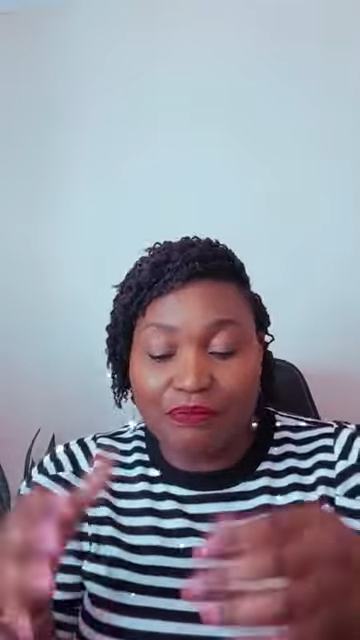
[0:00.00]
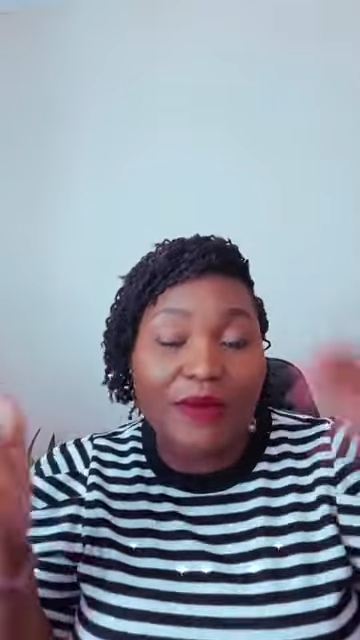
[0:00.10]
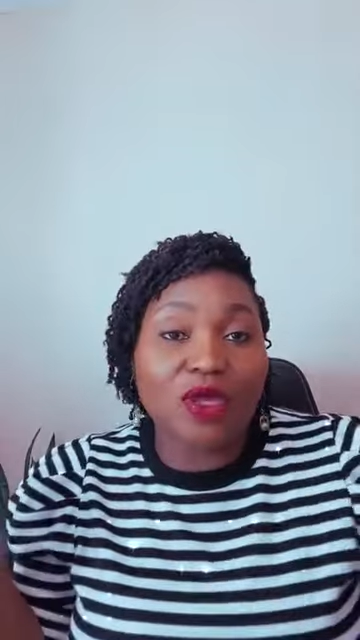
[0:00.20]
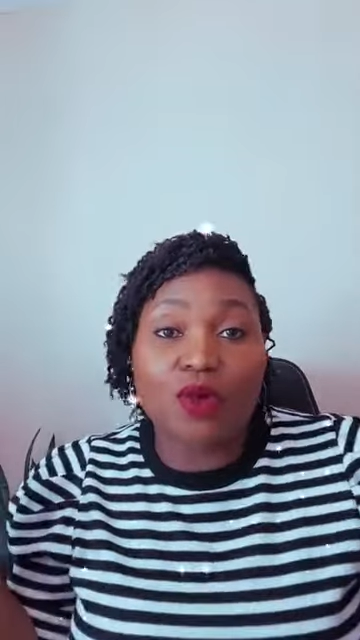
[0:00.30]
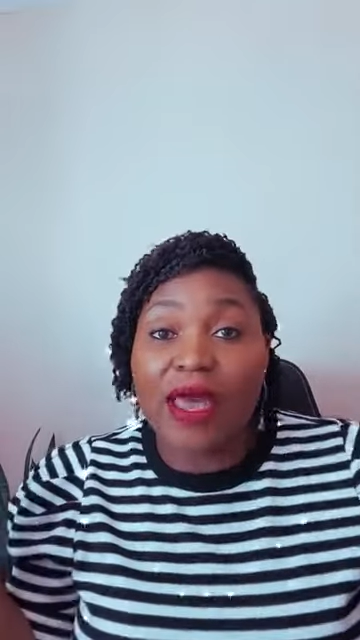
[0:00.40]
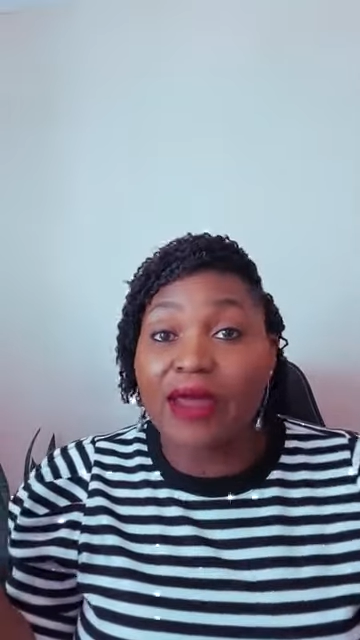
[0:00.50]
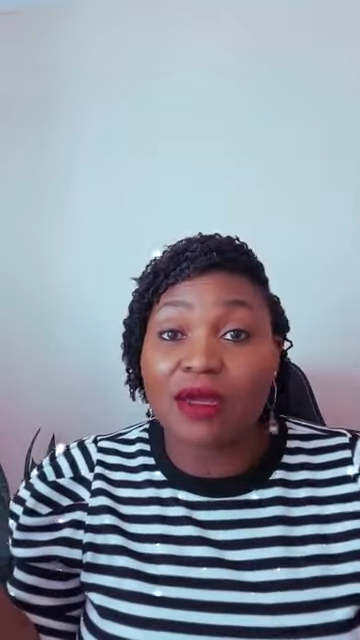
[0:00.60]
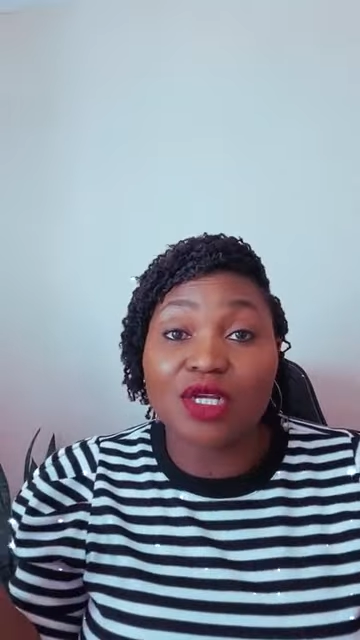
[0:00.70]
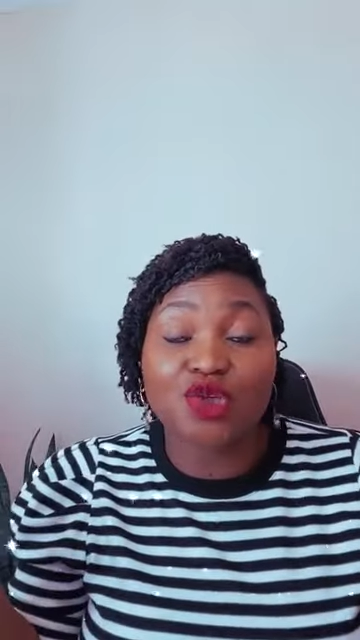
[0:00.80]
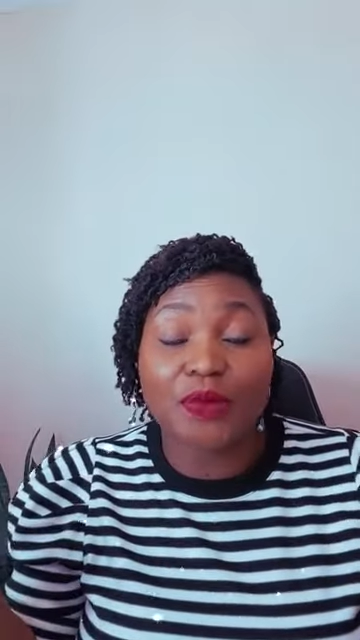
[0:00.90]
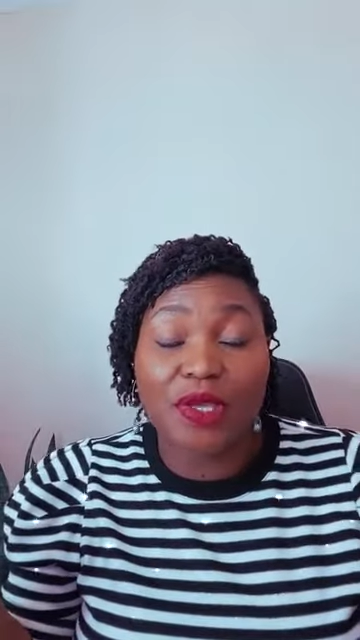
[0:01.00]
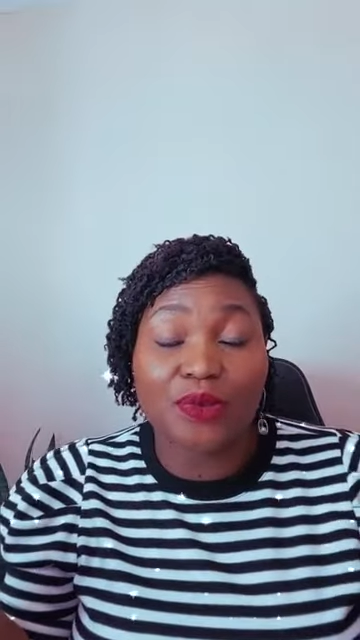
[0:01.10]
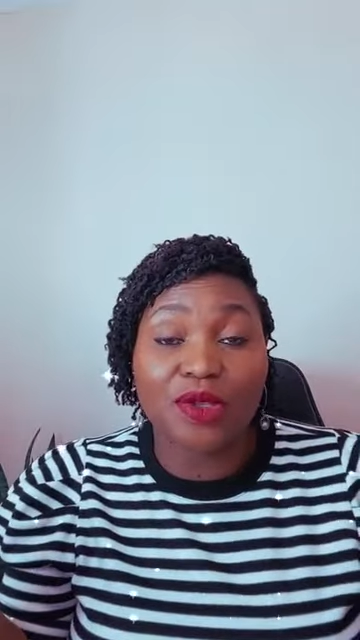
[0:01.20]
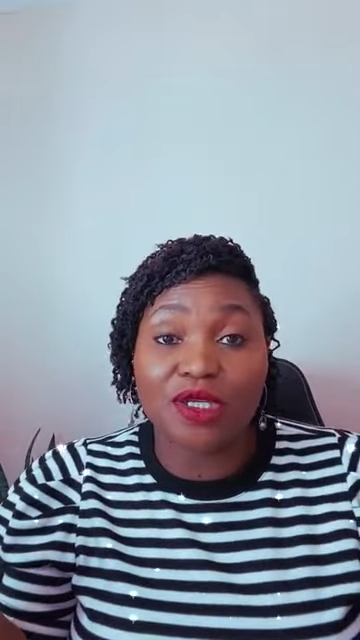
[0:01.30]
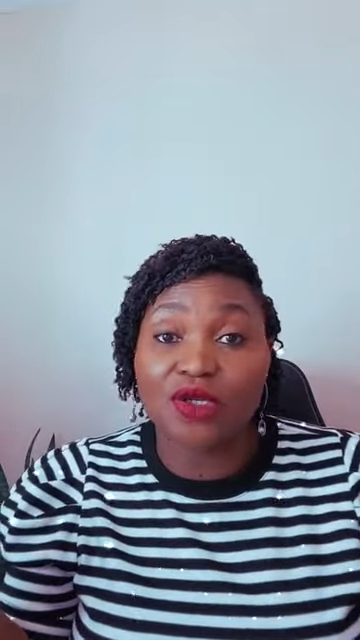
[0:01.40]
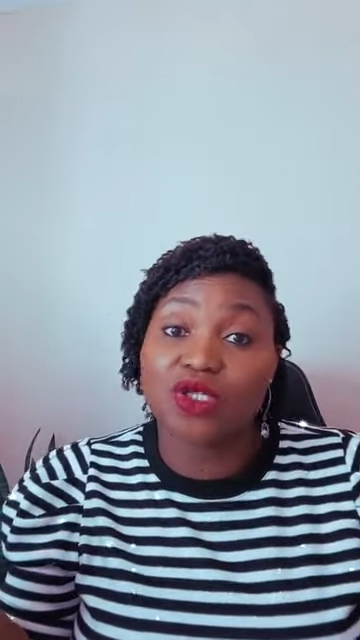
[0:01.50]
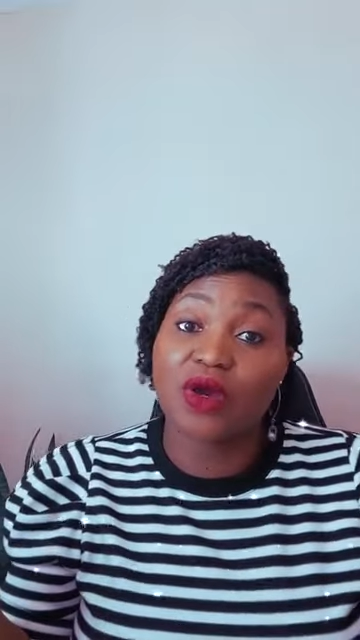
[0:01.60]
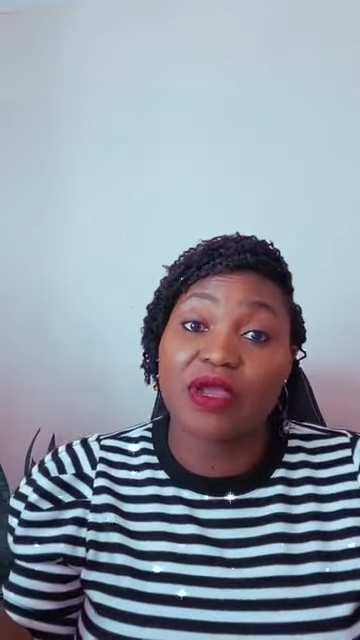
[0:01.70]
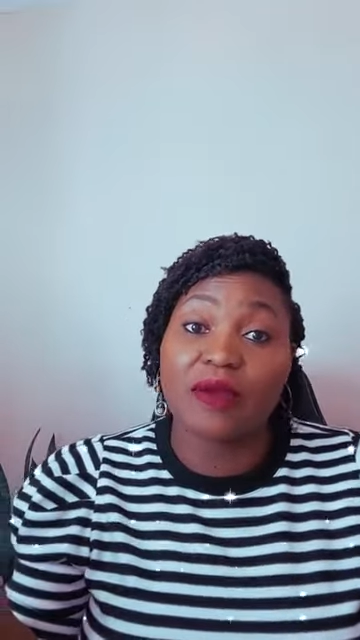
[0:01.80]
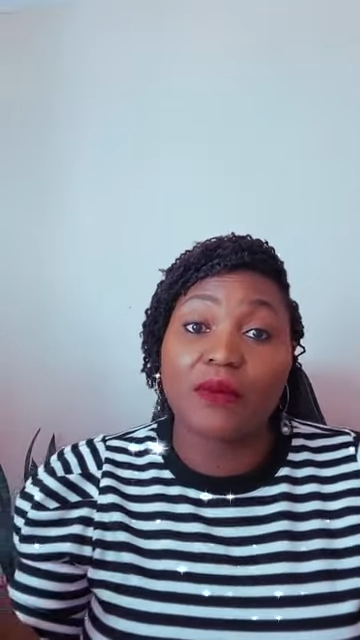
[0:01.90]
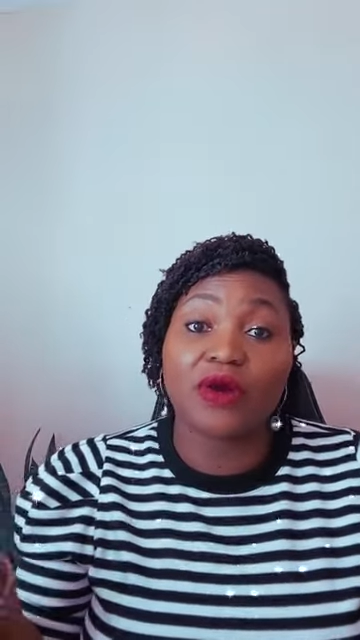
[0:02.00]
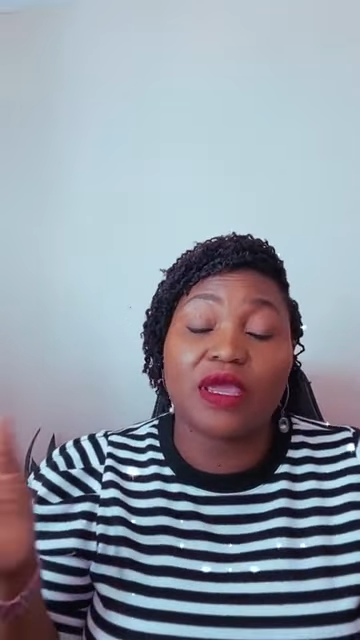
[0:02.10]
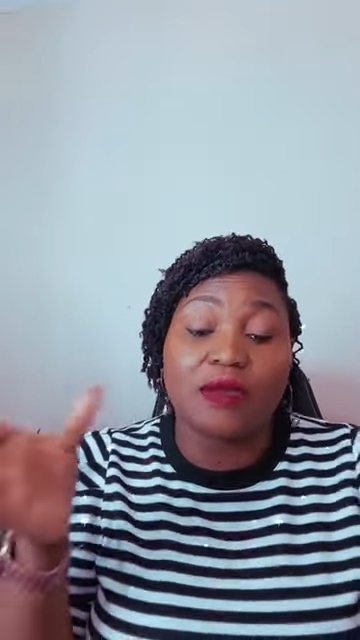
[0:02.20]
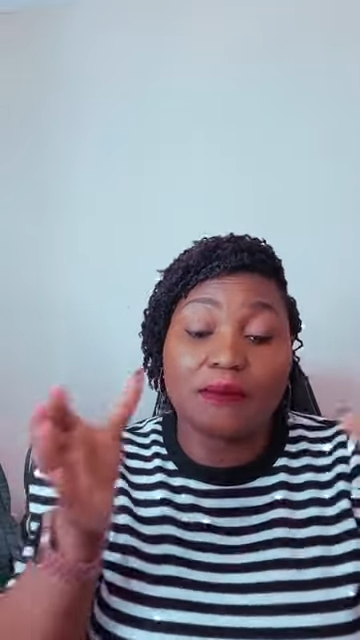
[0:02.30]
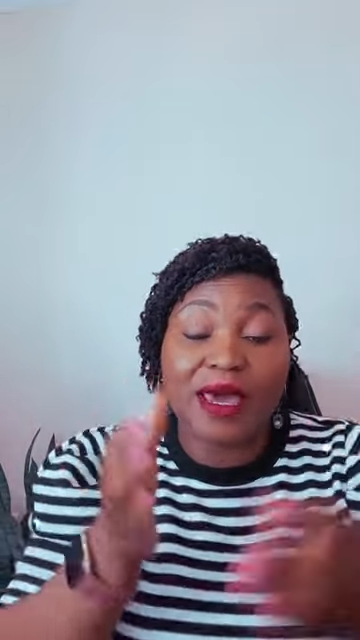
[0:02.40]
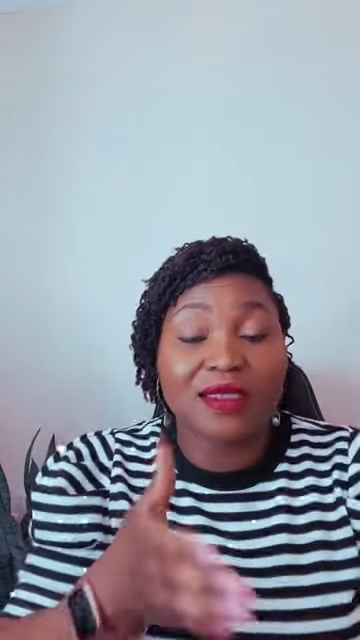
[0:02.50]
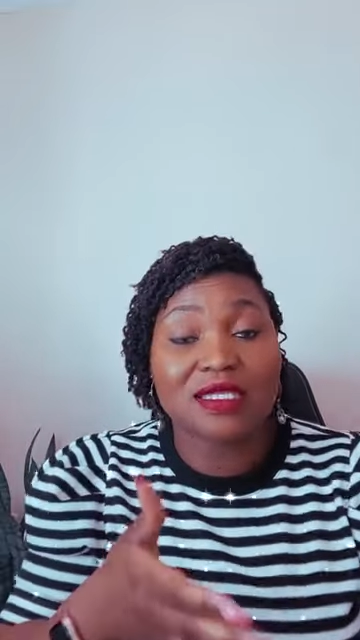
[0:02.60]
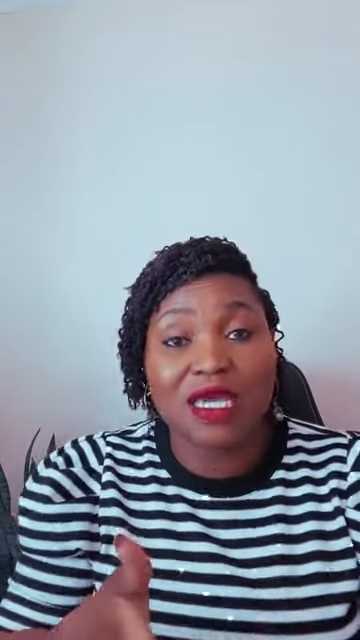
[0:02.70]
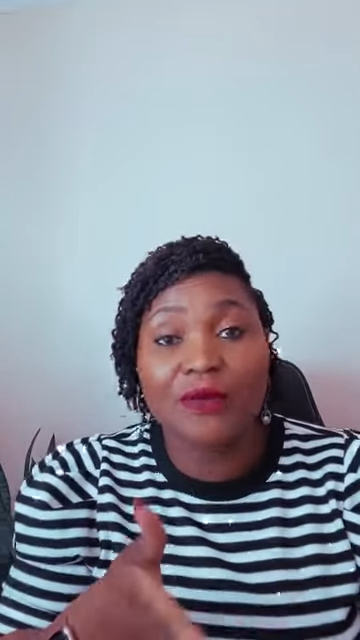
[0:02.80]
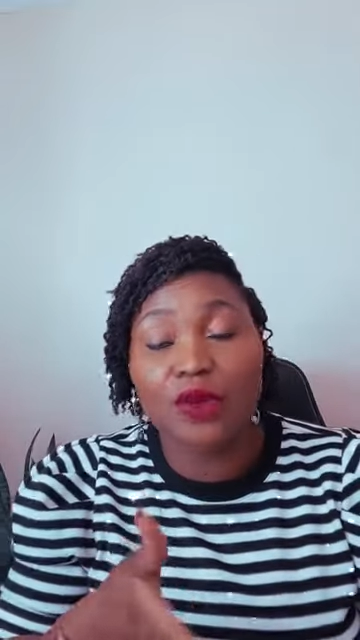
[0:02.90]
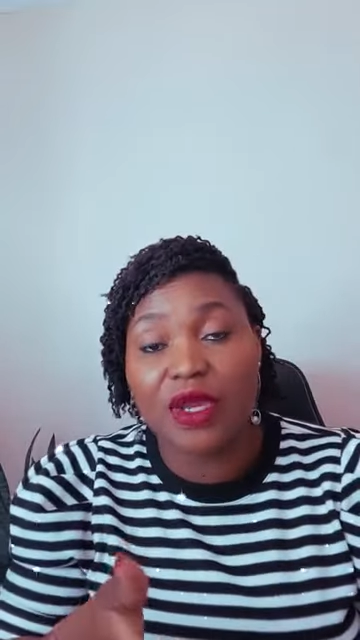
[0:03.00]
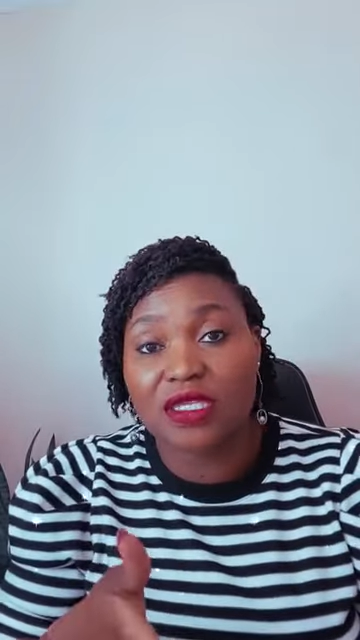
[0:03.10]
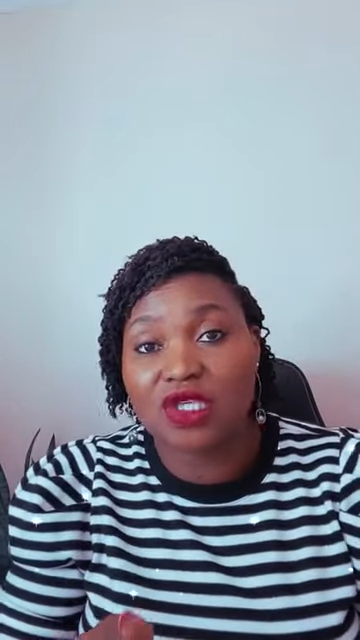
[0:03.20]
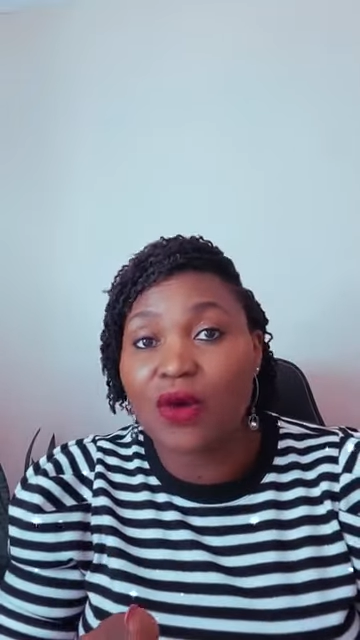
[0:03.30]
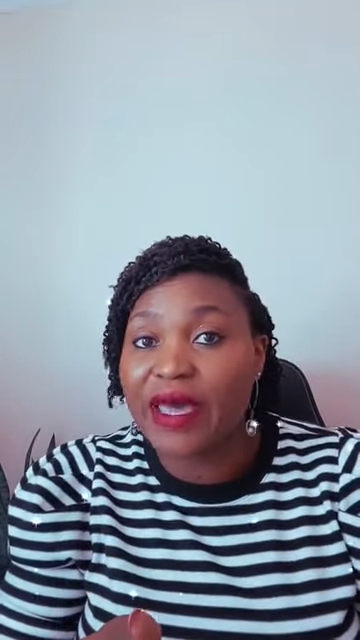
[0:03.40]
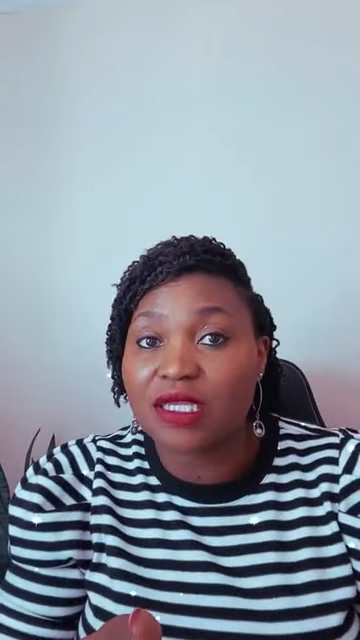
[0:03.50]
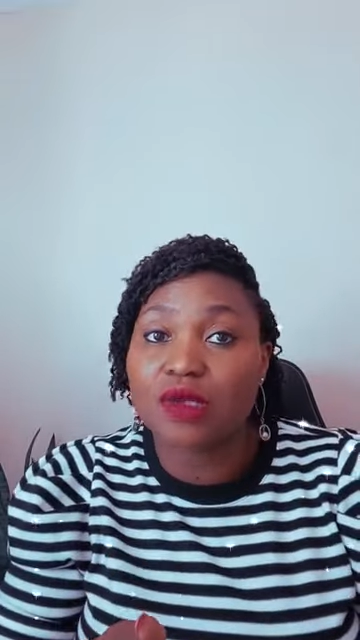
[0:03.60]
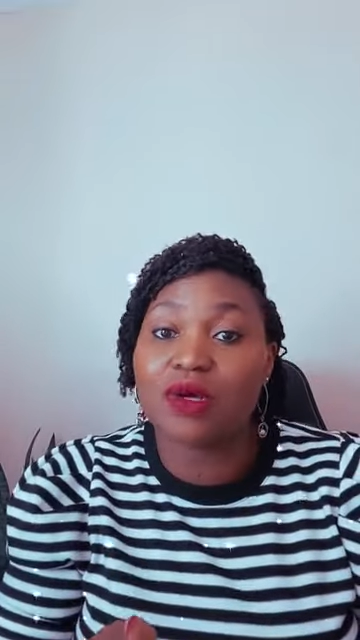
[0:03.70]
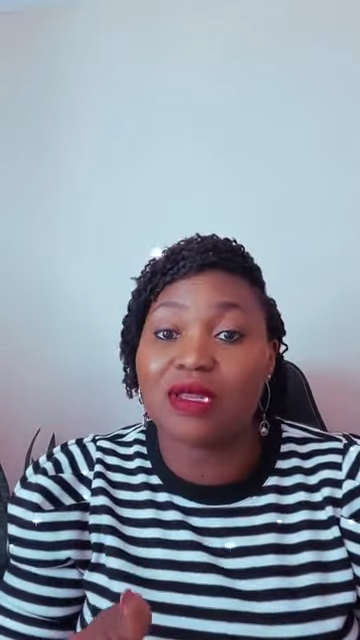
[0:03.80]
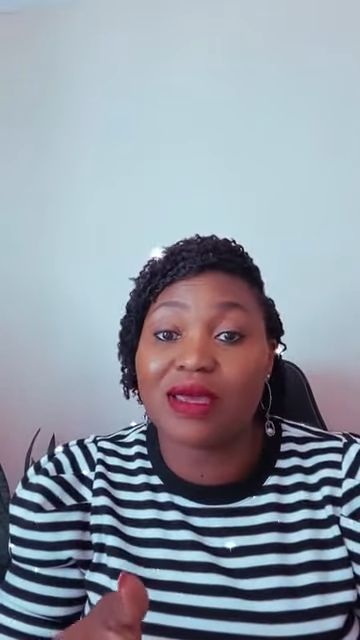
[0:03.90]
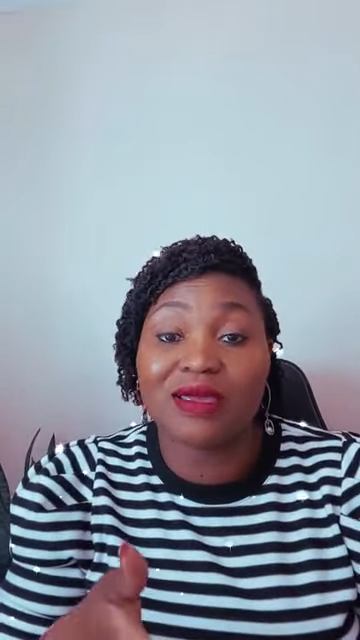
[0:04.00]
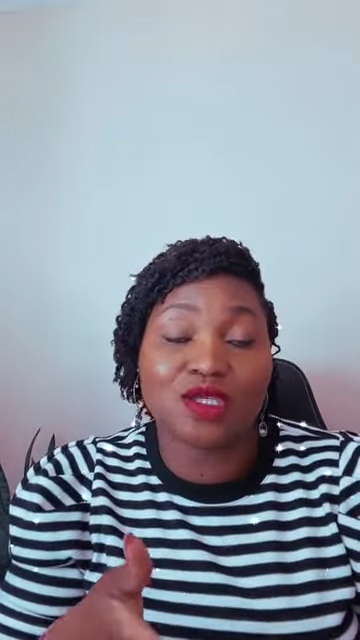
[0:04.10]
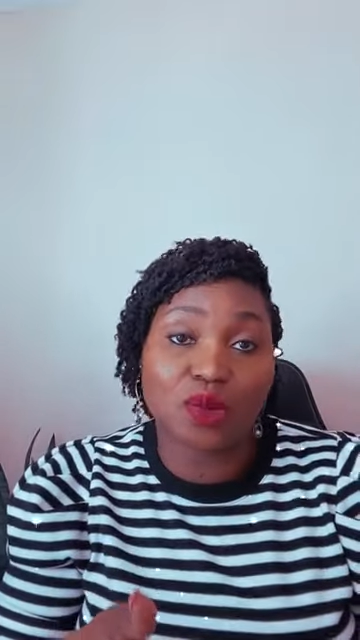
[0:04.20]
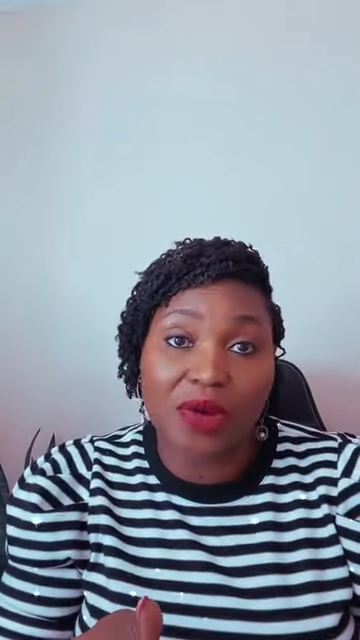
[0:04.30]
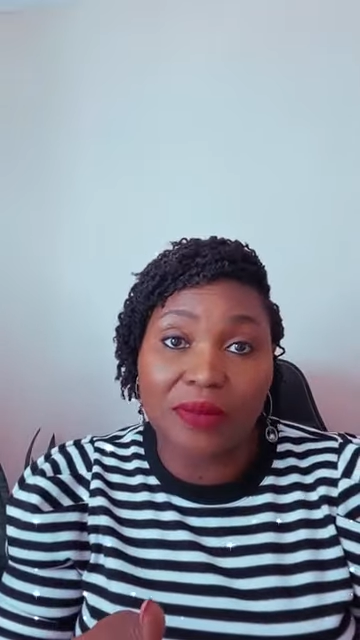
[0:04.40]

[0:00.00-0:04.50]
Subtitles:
maybe you had 100 people in your target market. By the time you get to your ideal client, you